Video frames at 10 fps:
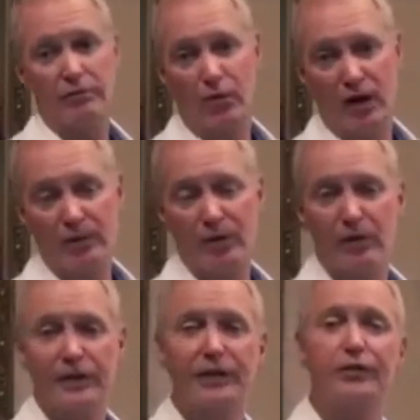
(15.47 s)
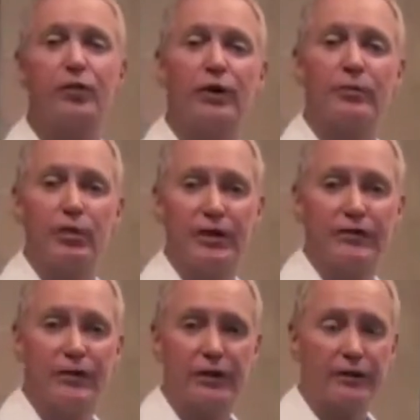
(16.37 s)
Primarily the red blood
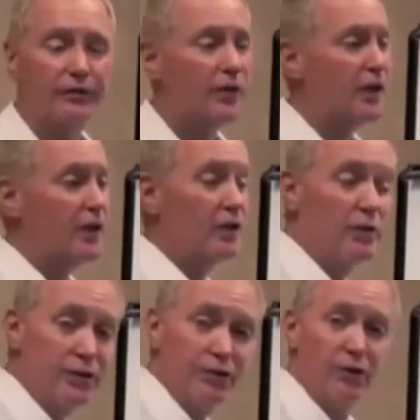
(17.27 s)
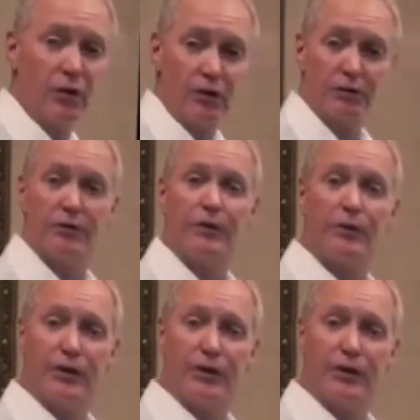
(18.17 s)
cells, which is called the